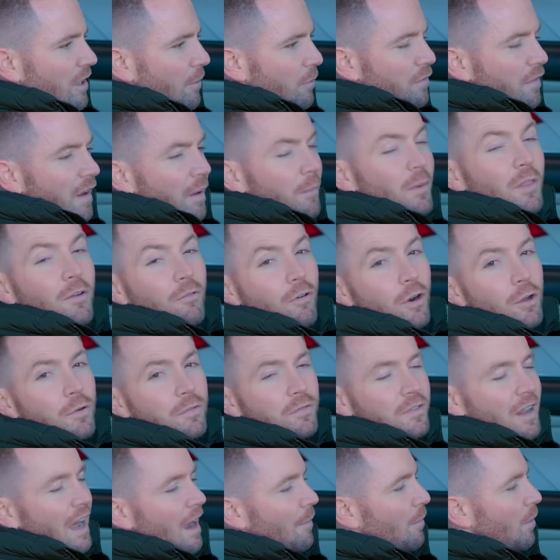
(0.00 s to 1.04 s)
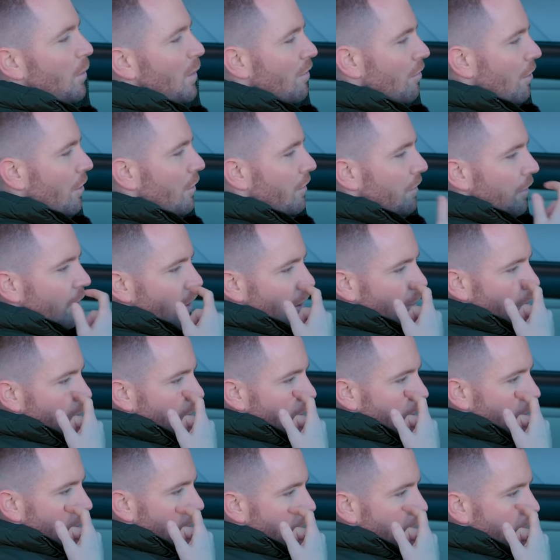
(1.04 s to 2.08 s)
It was fine with the roof down, but with the roof up,
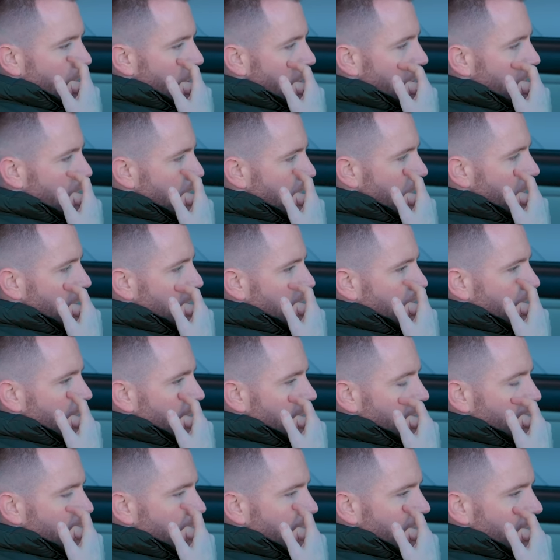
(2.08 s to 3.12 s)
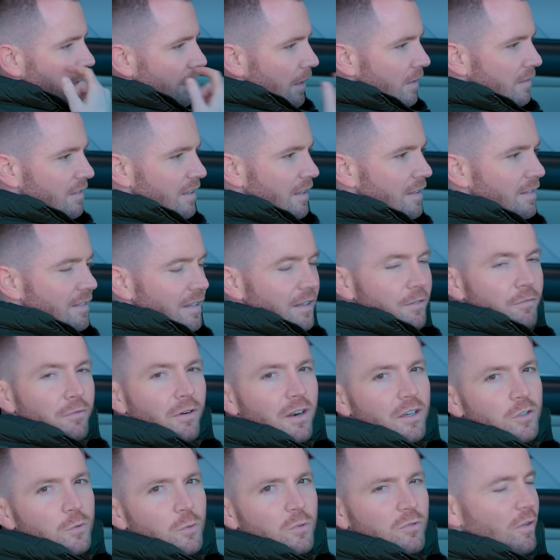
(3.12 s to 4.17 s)
my Tintin
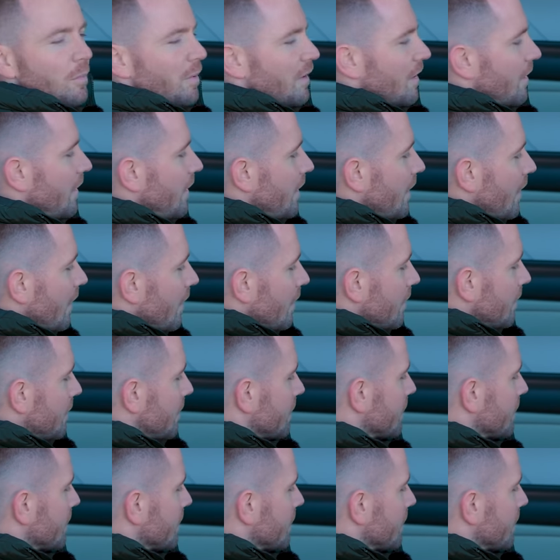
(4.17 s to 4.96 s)
fringe was rubbing the